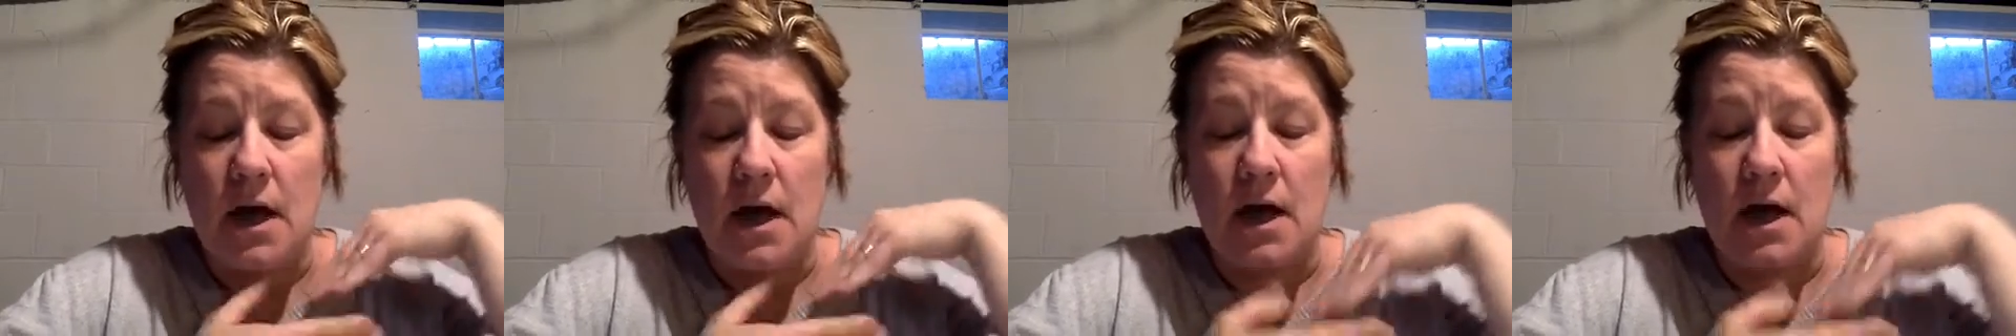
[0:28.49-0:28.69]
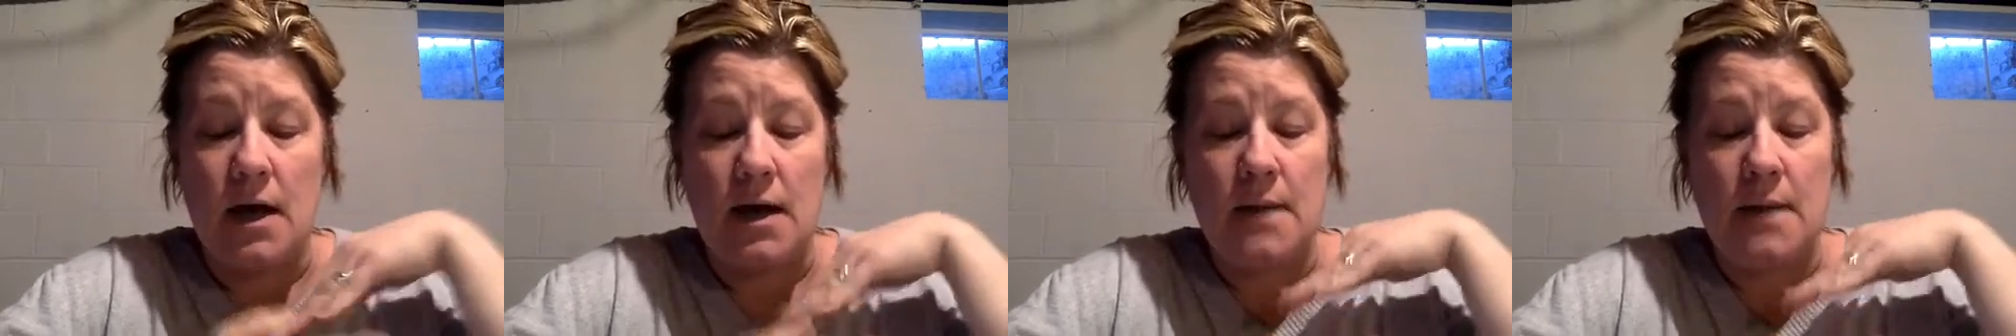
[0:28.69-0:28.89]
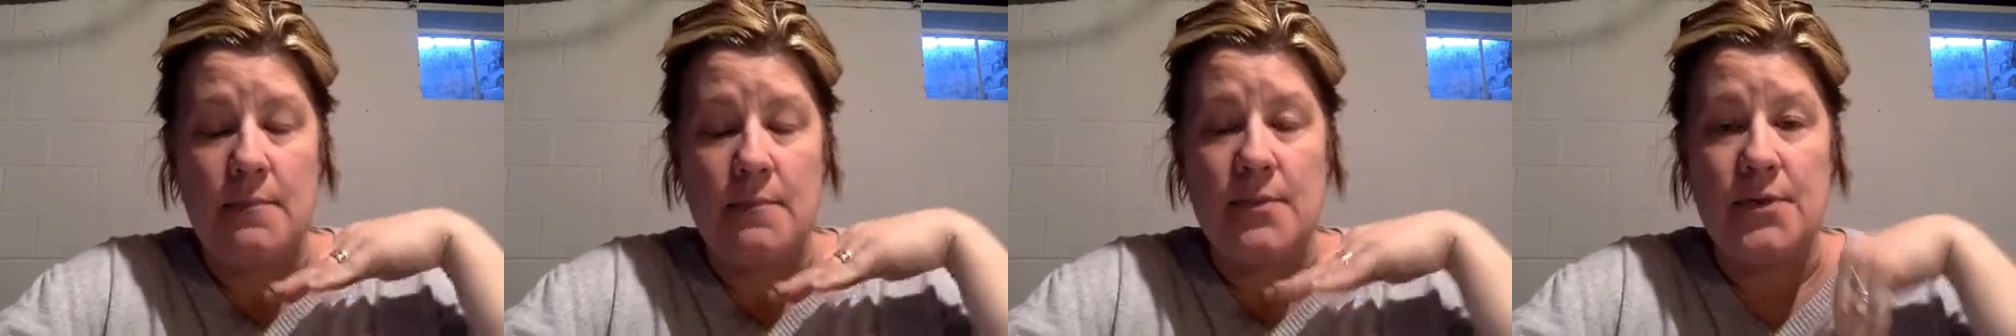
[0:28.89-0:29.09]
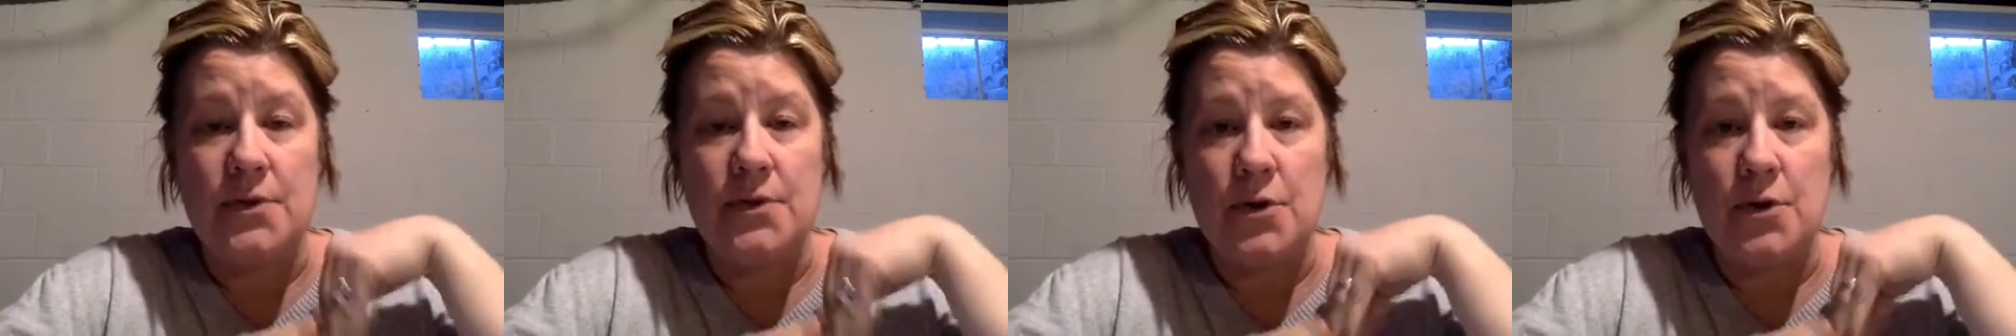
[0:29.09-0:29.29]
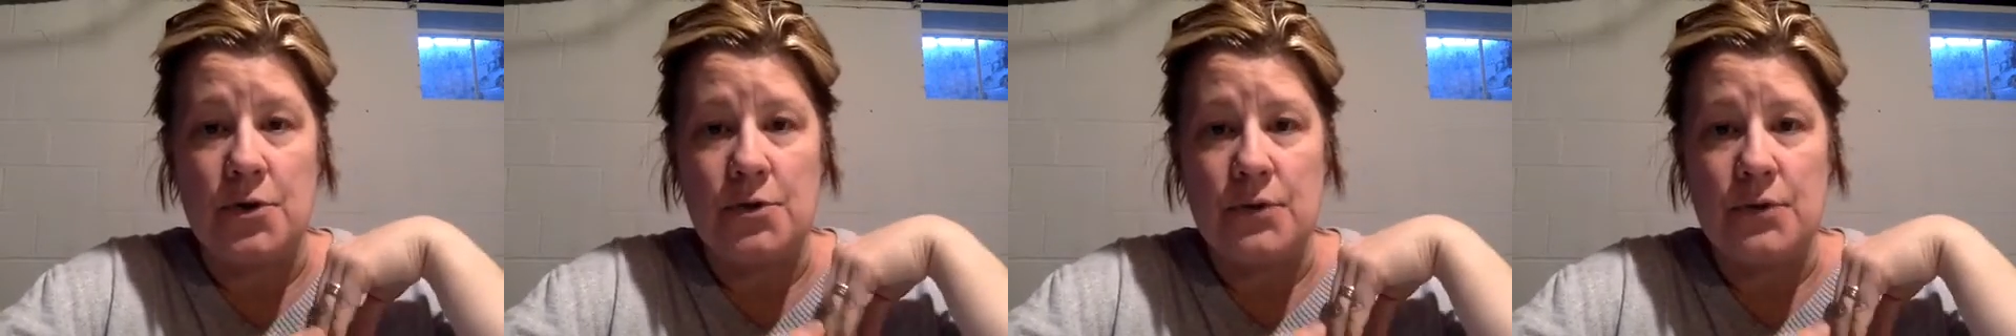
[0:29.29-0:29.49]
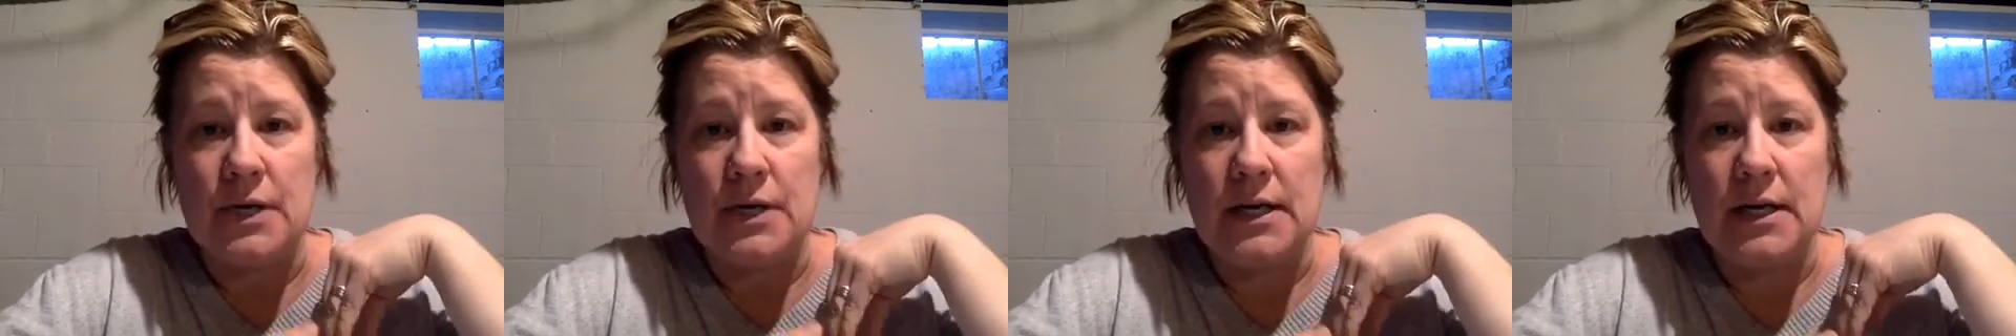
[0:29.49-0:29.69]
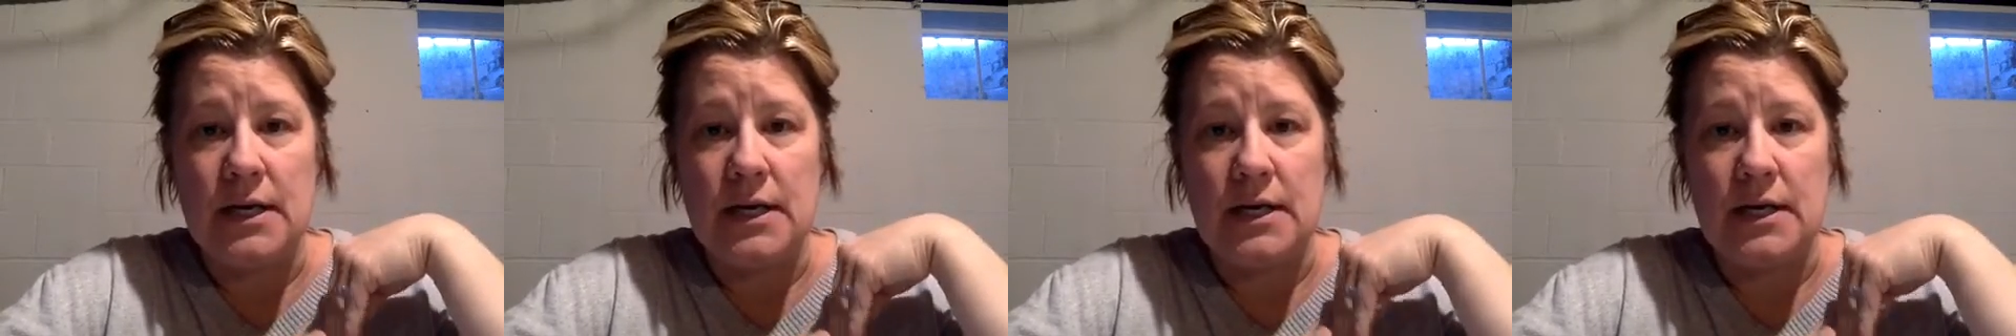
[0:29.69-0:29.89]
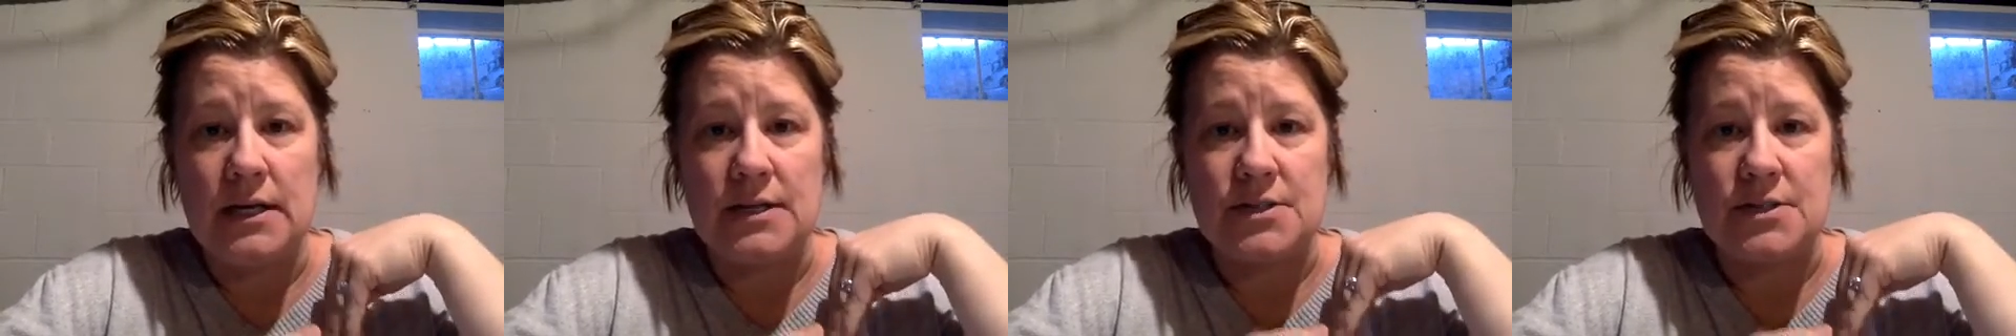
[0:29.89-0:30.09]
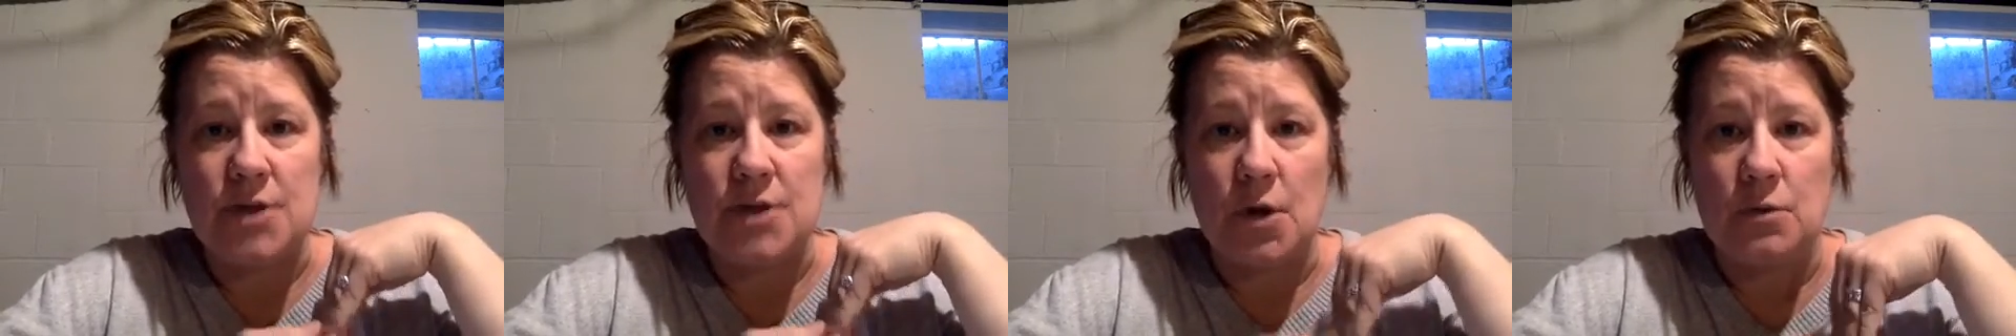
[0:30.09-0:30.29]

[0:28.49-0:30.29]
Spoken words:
The notary is